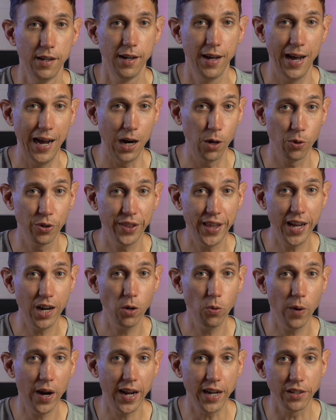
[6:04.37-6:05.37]
How are they
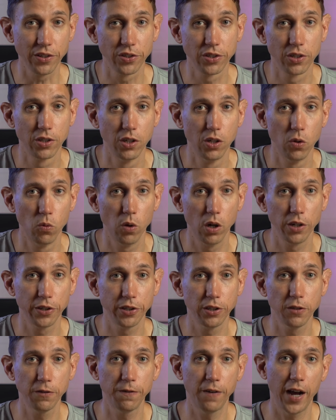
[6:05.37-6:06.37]
arranged? Well,
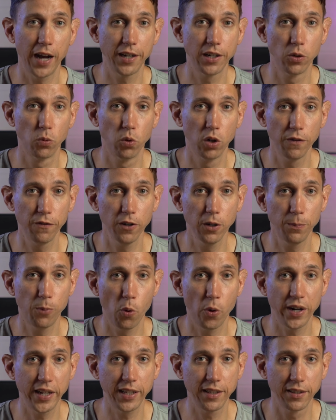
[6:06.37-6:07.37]
you'll find a woofer
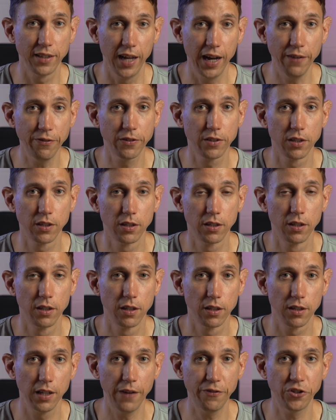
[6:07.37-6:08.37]
pointing left
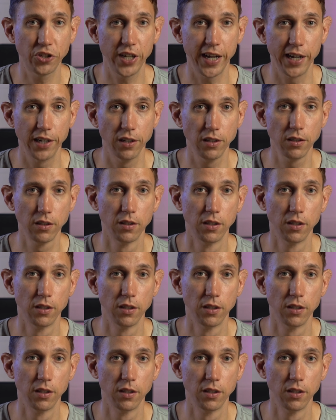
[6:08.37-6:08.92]
channel,